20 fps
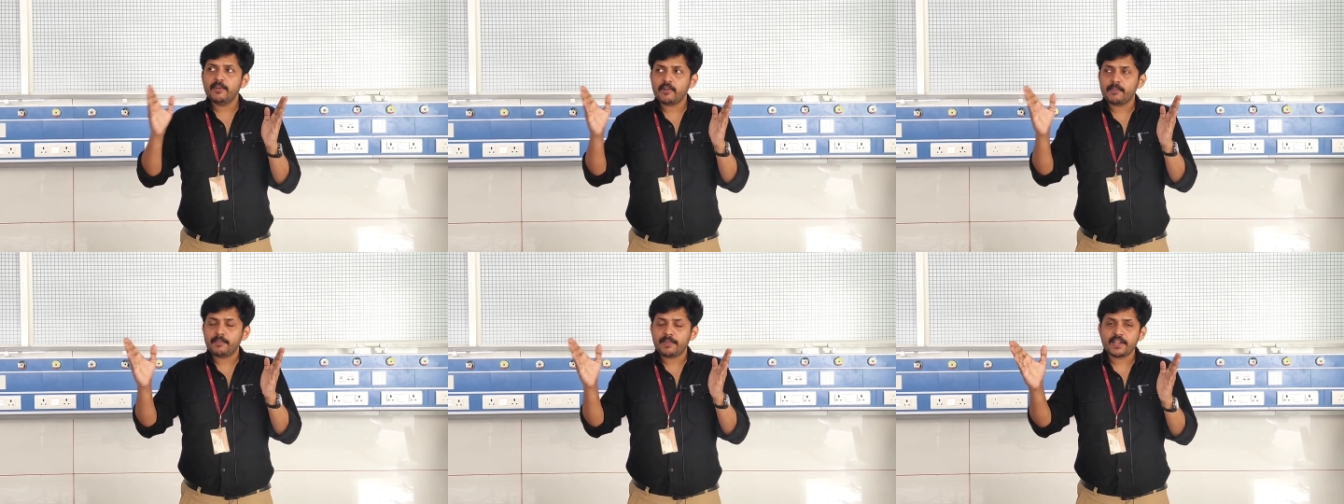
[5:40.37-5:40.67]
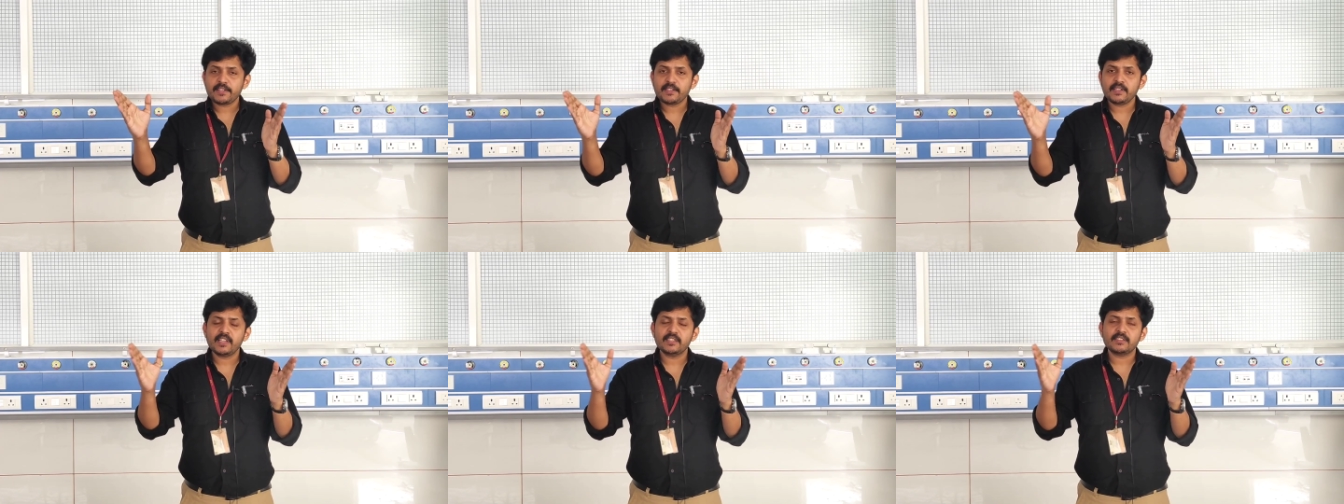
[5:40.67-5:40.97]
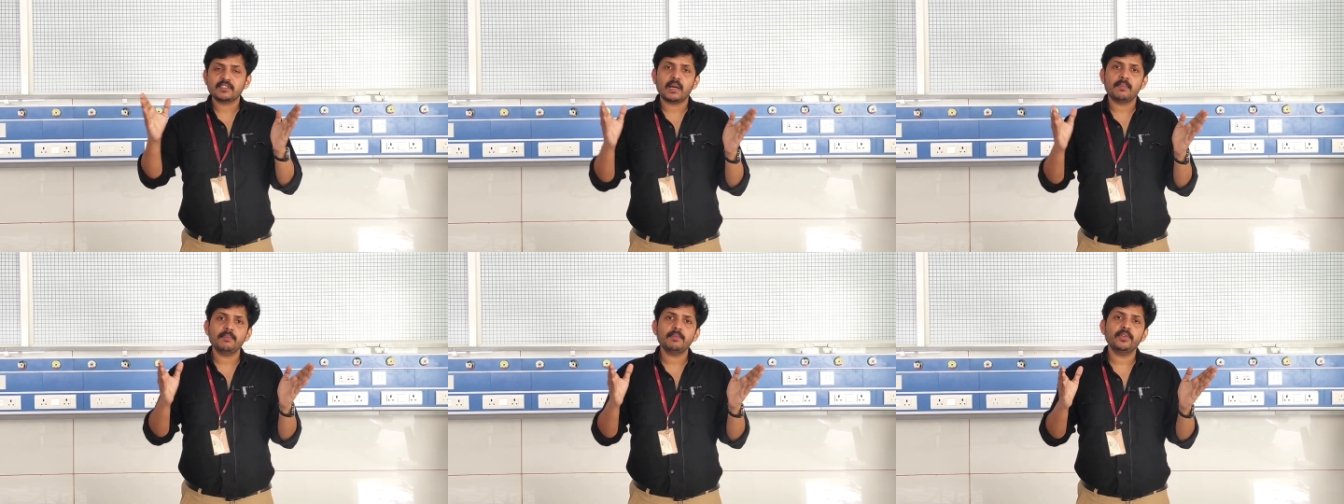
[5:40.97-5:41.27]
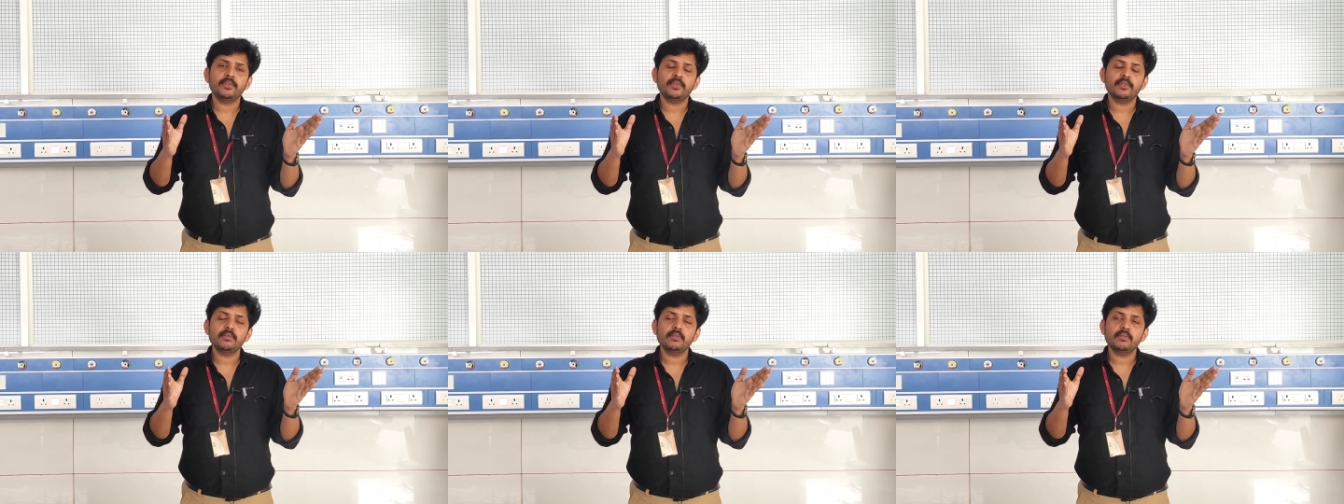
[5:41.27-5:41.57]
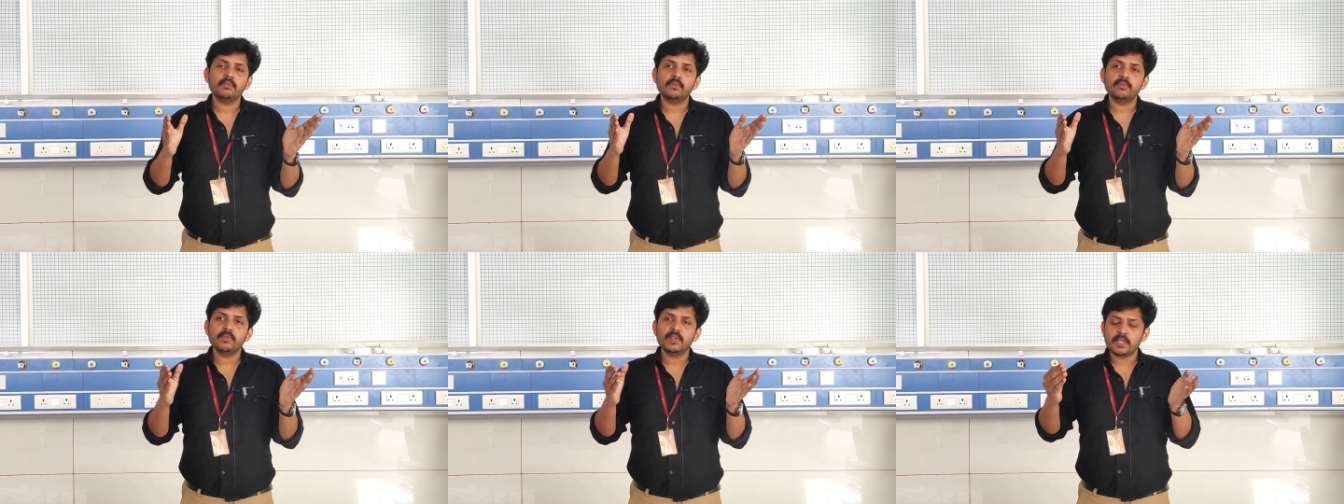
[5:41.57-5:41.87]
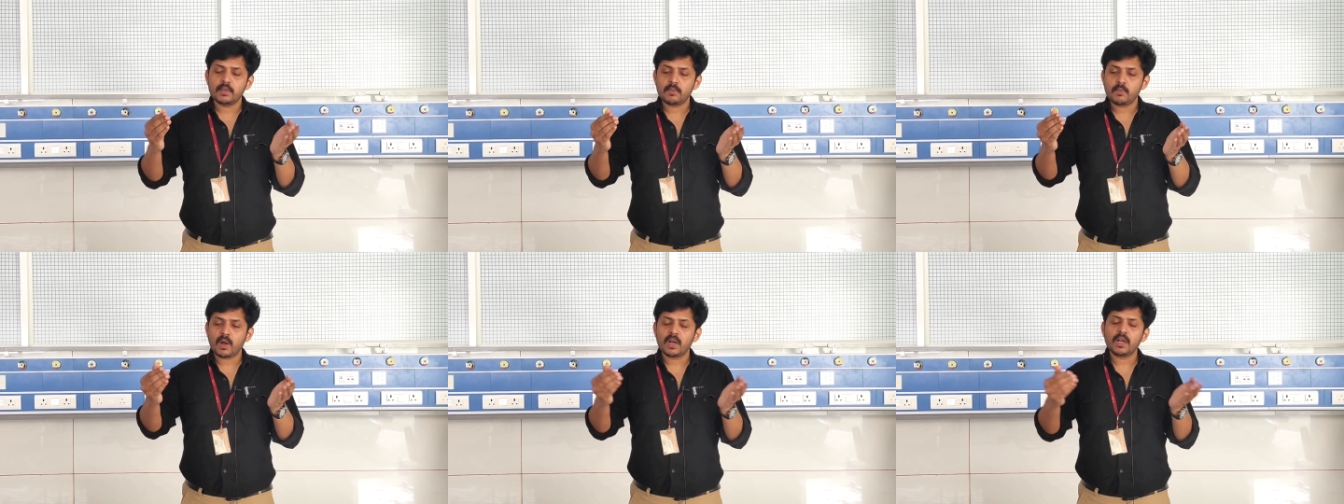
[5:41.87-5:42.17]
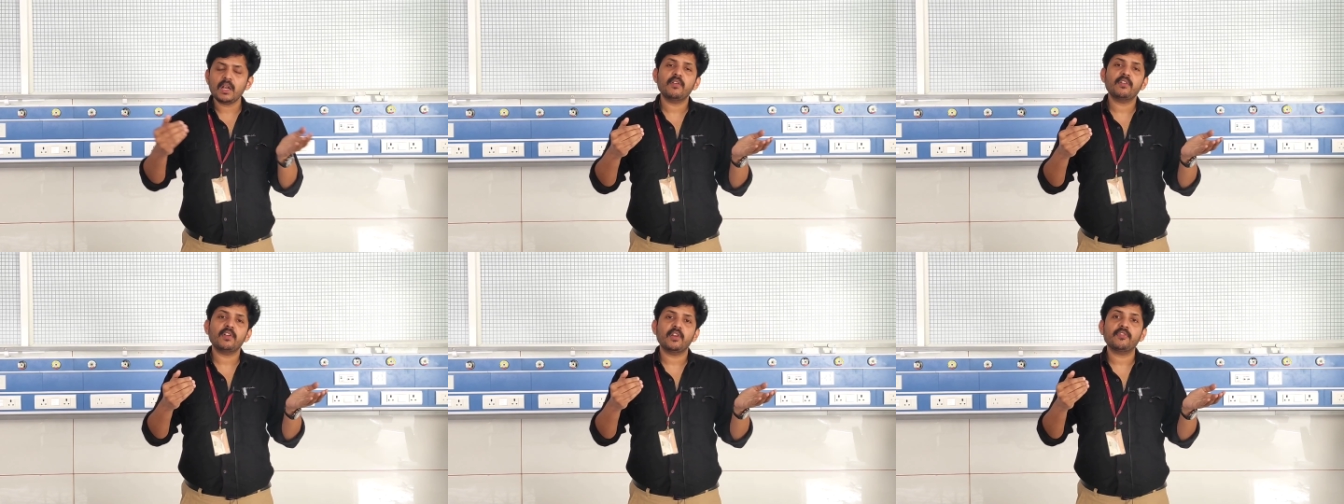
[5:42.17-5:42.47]
if a patient has come to you within
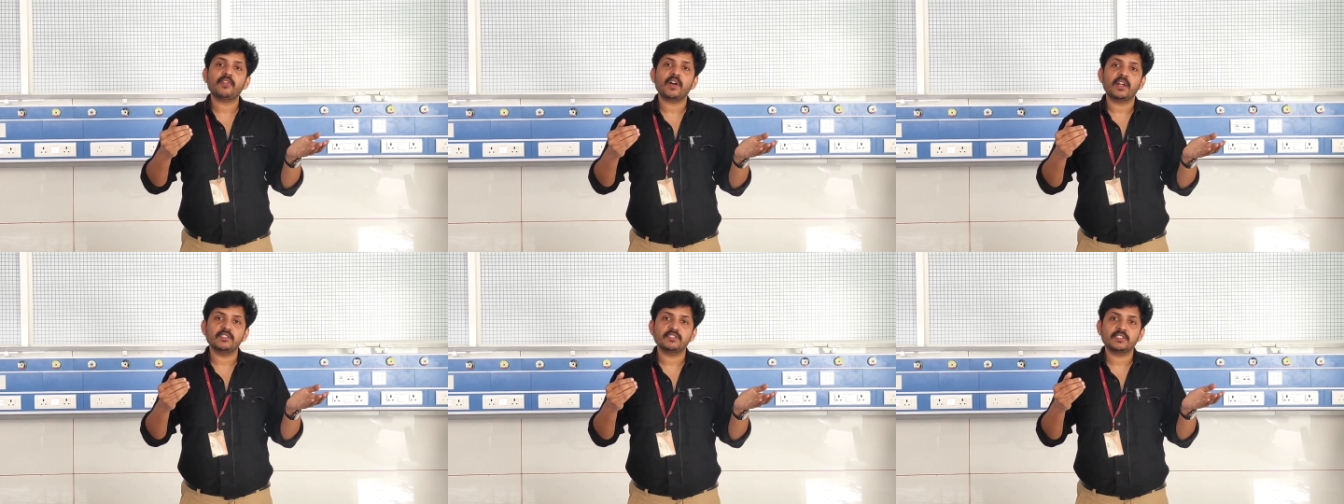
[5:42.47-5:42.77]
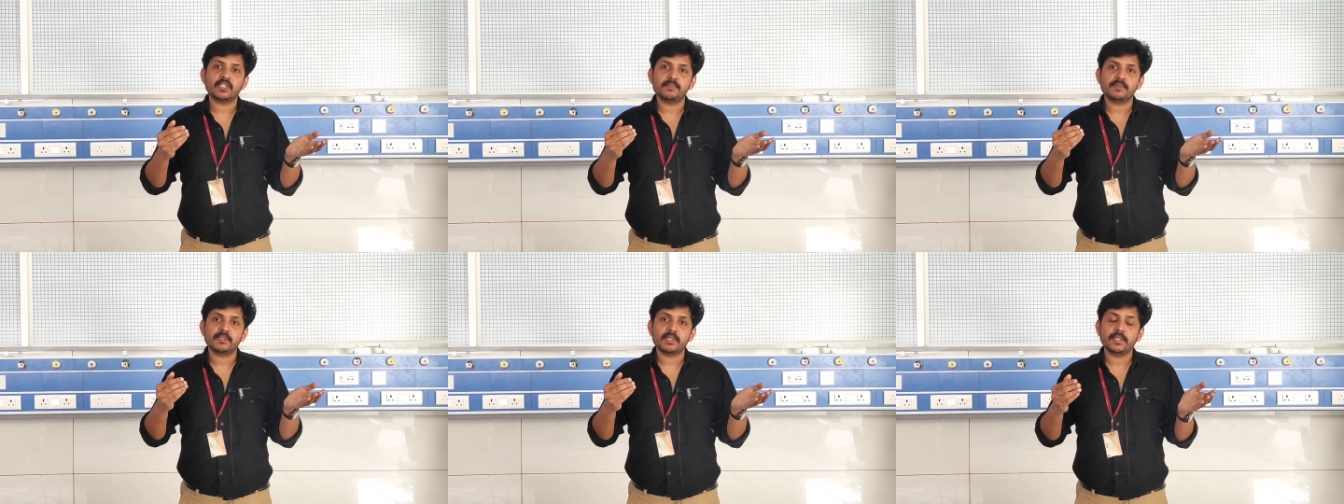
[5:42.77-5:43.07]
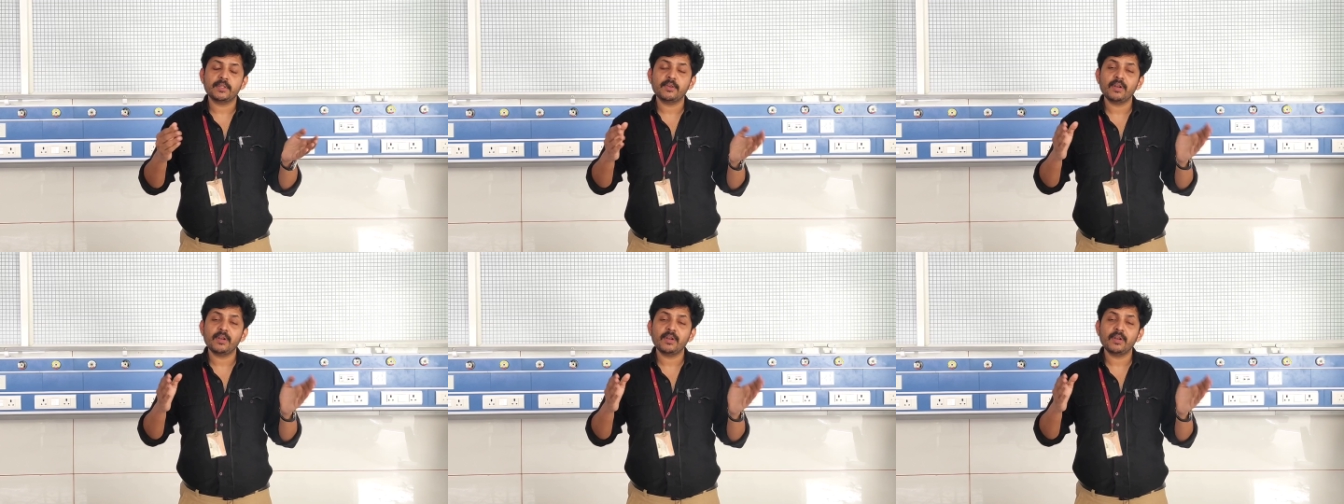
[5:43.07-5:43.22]
1 hour of consumption,